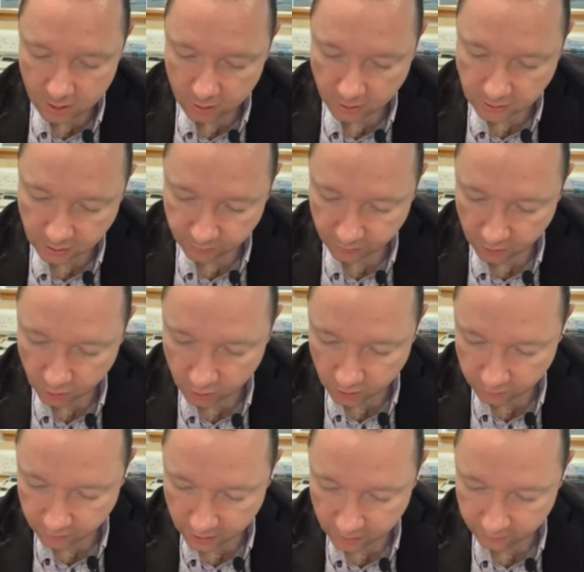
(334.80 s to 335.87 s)
Let's have a look
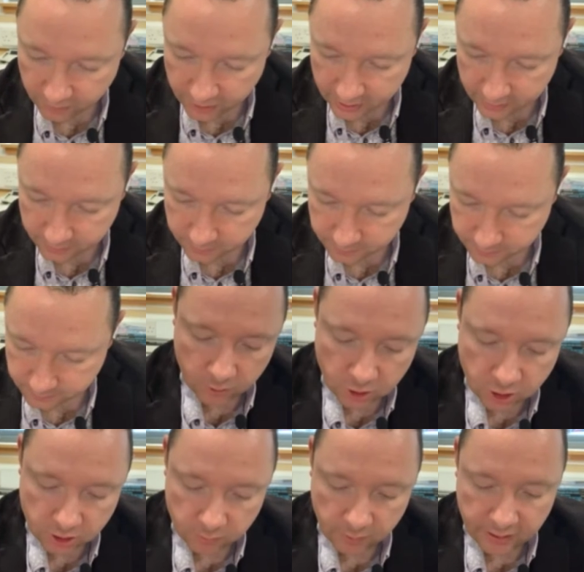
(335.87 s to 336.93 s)
at that then.
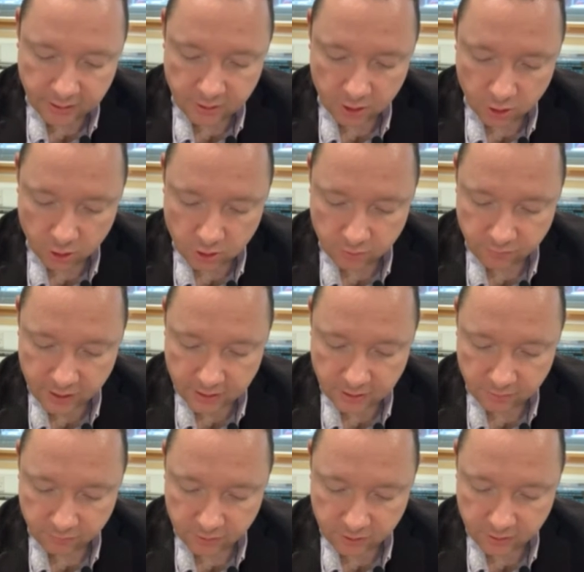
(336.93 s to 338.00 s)
We need to use the fact
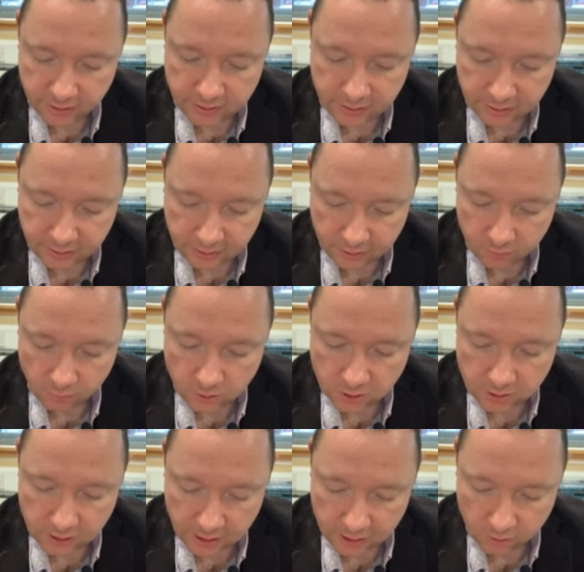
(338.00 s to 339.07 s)
that the gradient equals
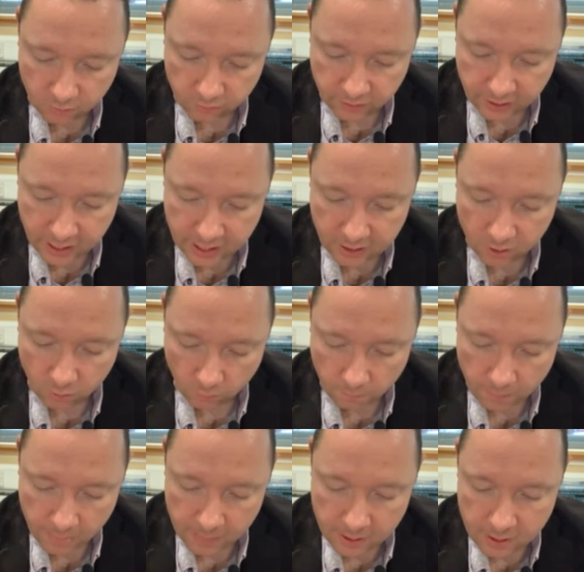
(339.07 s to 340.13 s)
the tan of the angle,
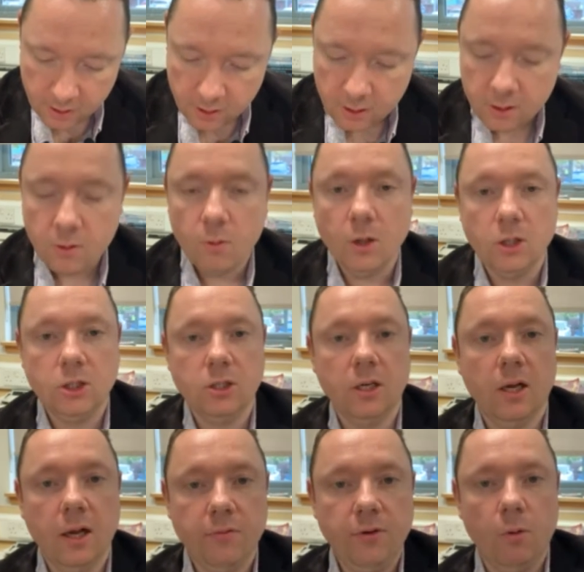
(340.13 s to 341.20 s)
which
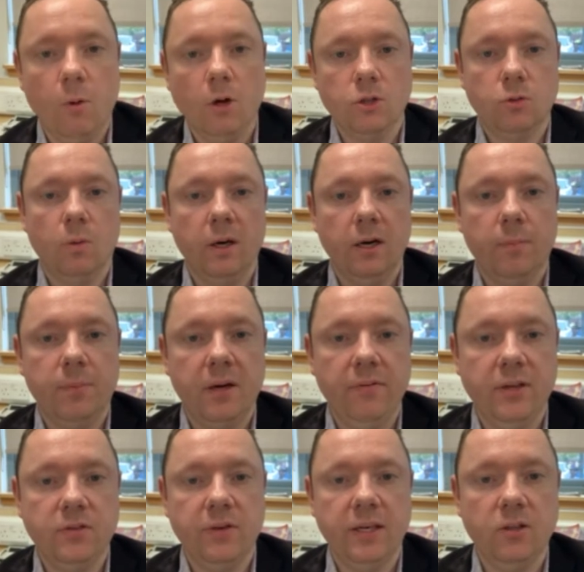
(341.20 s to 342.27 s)
if you watch one of our
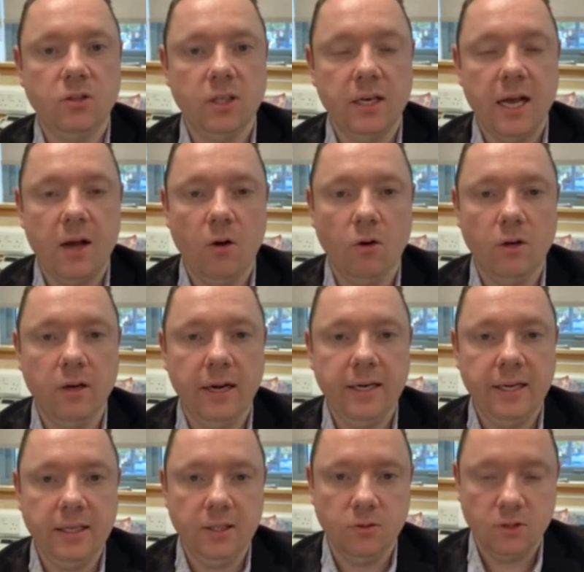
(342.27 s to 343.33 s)
previous videos on that, on
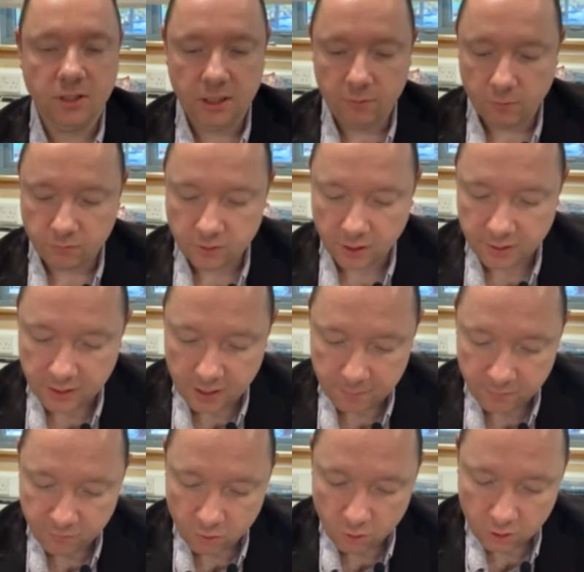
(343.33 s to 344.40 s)
gradient, you'll see we've done that
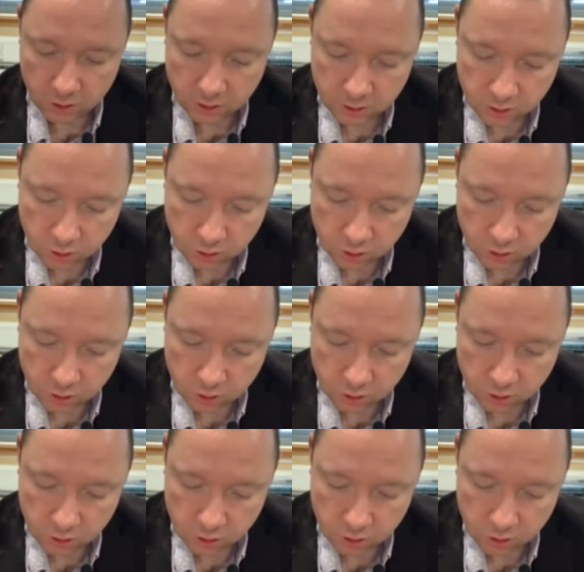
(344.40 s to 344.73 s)
before.